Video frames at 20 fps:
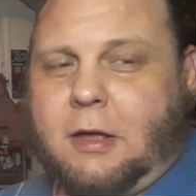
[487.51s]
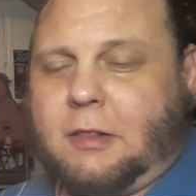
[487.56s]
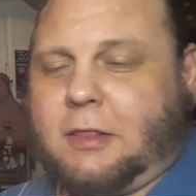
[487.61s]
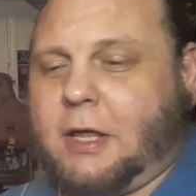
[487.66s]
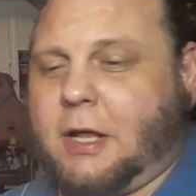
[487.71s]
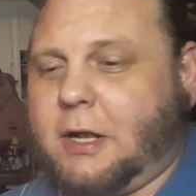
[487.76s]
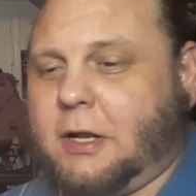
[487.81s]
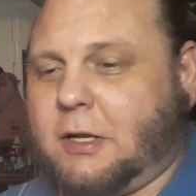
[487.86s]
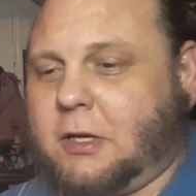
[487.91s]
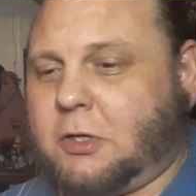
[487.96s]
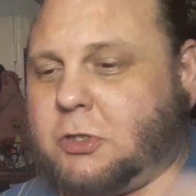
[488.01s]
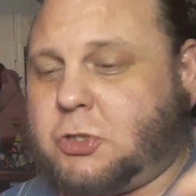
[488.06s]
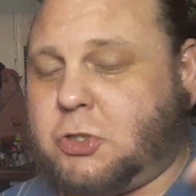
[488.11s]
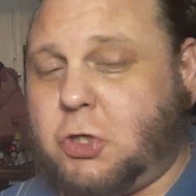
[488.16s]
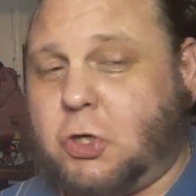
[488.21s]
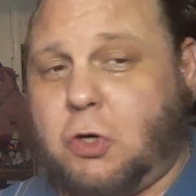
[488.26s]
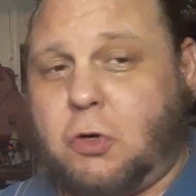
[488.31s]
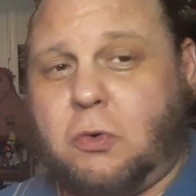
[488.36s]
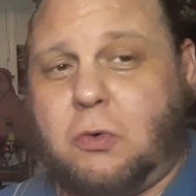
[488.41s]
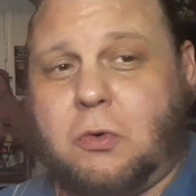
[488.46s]
Then
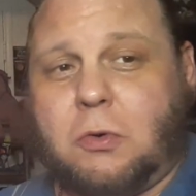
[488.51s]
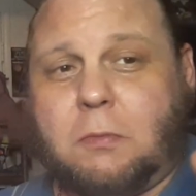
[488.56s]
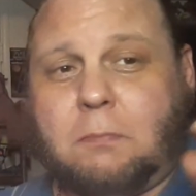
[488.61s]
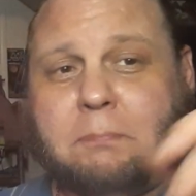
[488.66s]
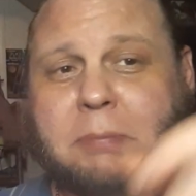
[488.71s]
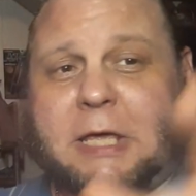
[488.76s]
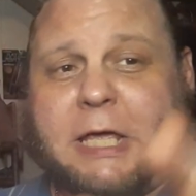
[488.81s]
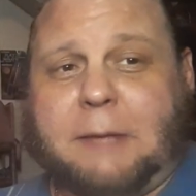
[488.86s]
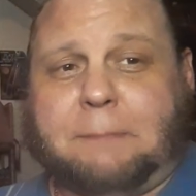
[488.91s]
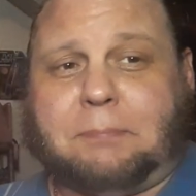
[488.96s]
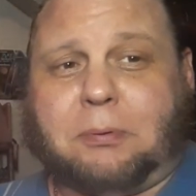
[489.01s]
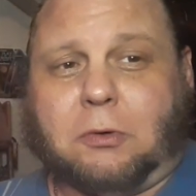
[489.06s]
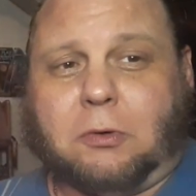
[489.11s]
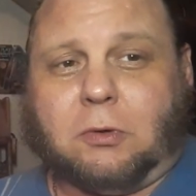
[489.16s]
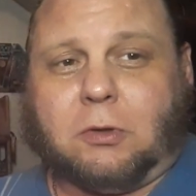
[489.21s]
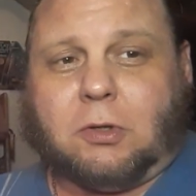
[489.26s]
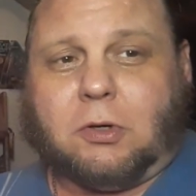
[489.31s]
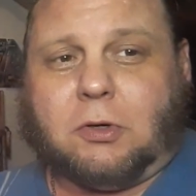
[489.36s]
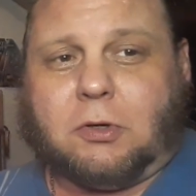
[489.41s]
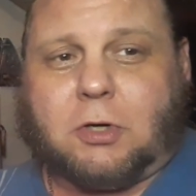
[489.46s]
two
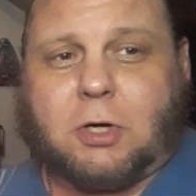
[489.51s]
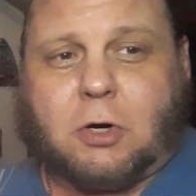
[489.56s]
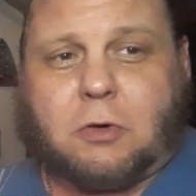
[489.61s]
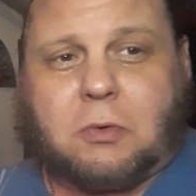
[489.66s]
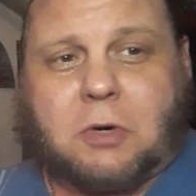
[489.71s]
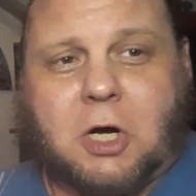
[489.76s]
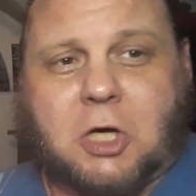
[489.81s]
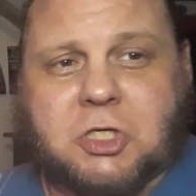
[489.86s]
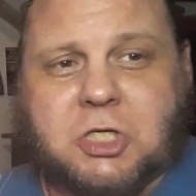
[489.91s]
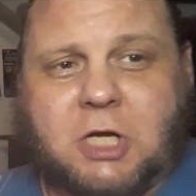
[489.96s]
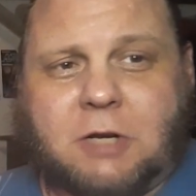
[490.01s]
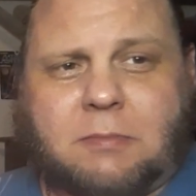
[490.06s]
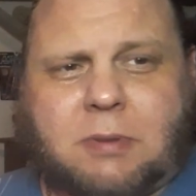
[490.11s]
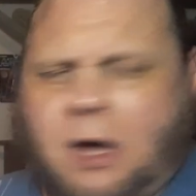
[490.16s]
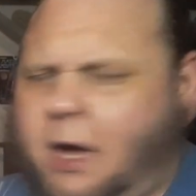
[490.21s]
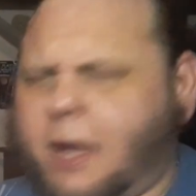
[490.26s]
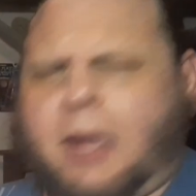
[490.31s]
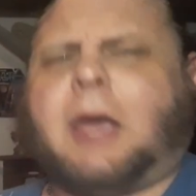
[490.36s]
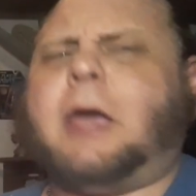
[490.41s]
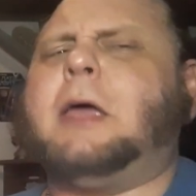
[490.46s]
people go rushing
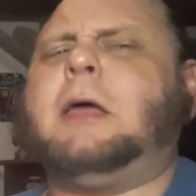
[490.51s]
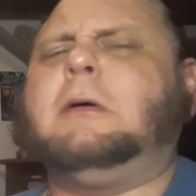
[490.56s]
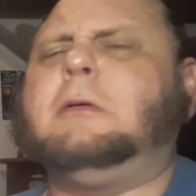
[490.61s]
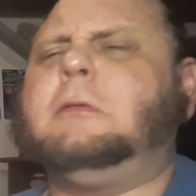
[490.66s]
by,